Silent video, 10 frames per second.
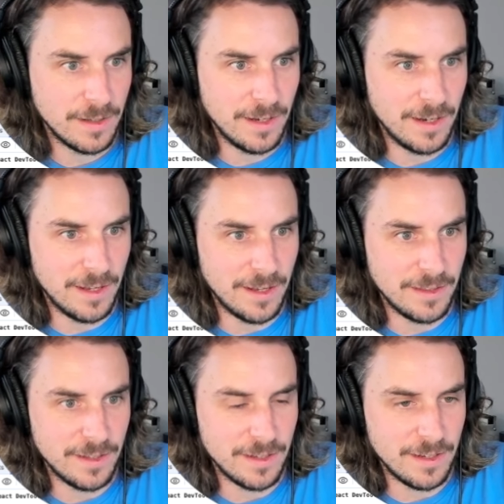And
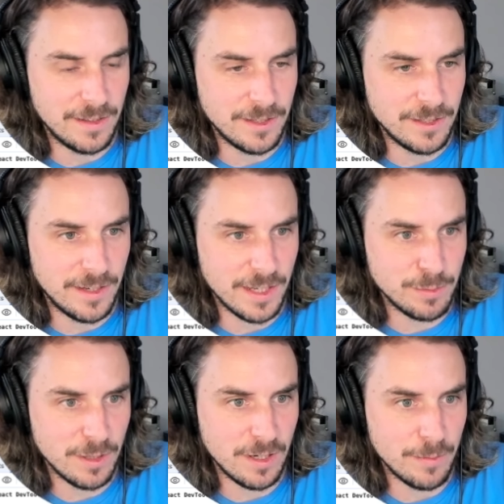the 10x
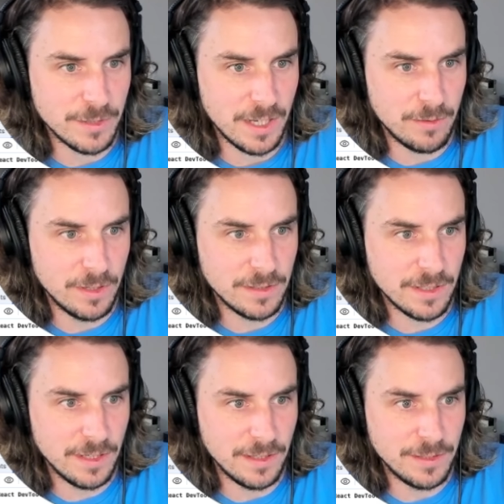programmer is like, well, it's
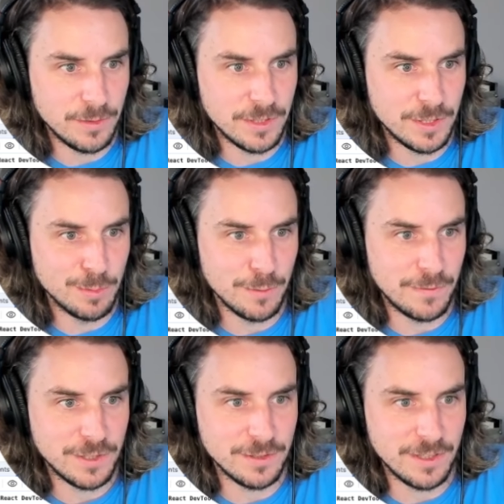going to lead to a
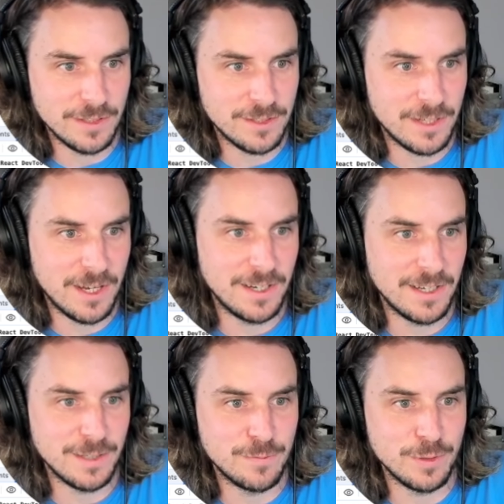superficial
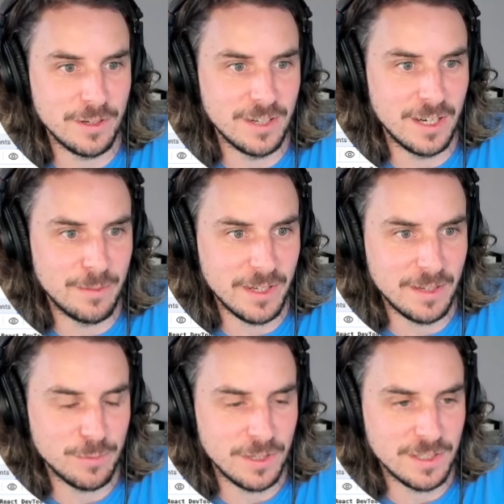understanding of programming and
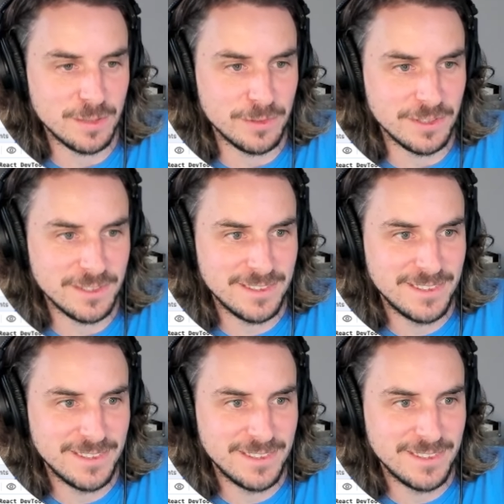principles.